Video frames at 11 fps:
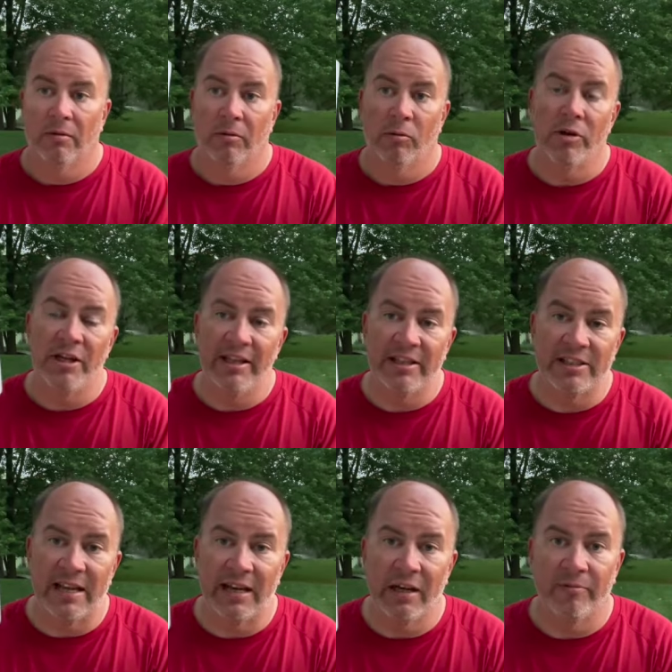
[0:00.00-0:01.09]
What do you need to
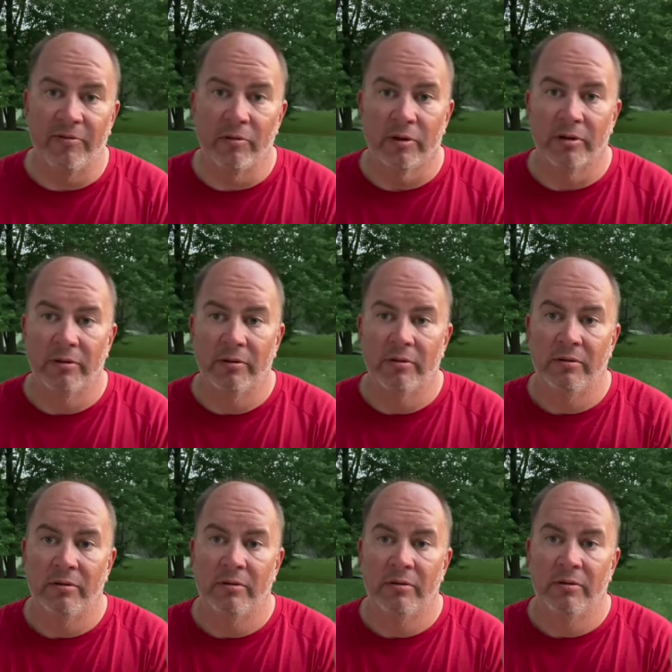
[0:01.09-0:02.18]
stand up for
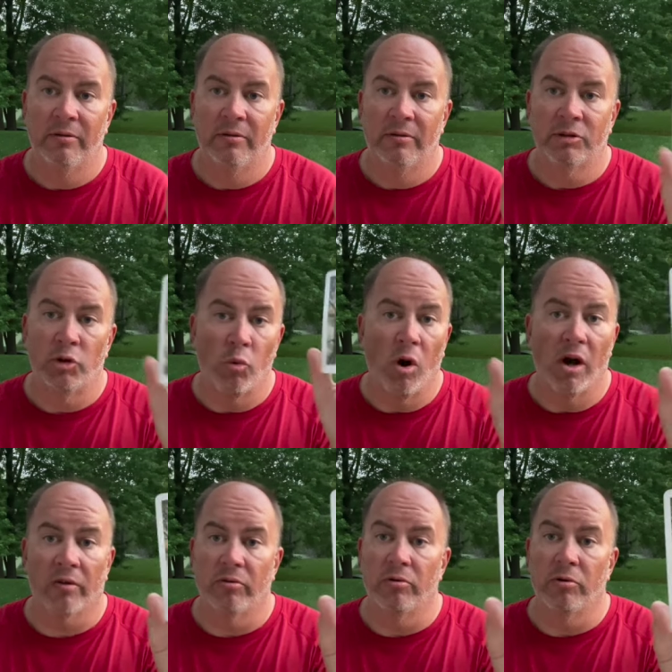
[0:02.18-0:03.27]
to walk
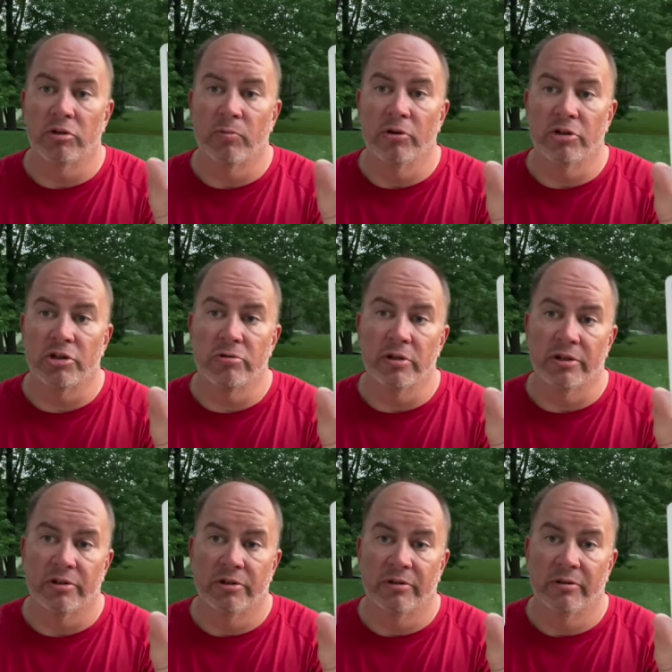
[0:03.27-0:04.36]
through those birch
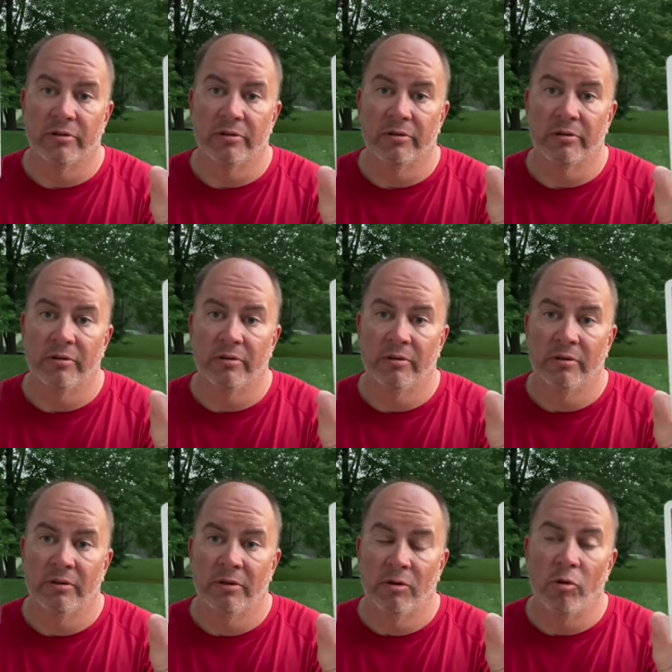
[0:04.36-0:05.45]
trees?
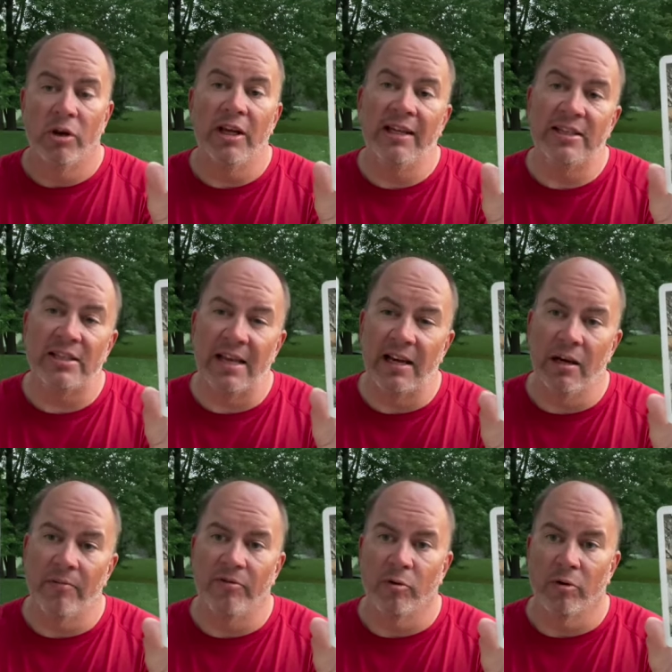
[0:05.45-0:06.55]
What do you need to stand
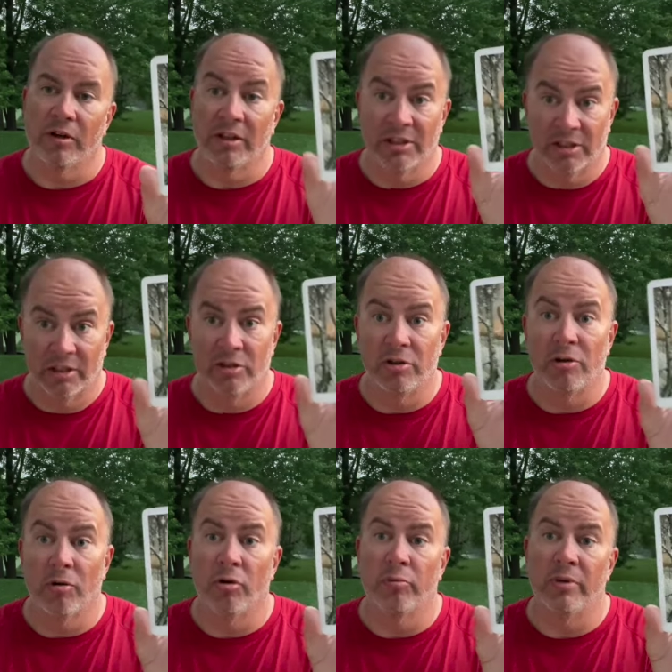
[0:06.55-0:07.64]
up for in listening to your
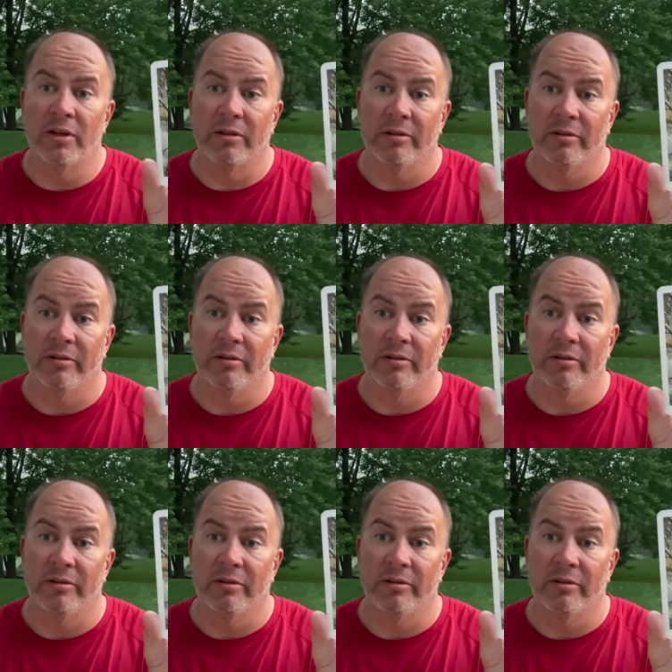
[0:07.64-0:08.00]
own beat?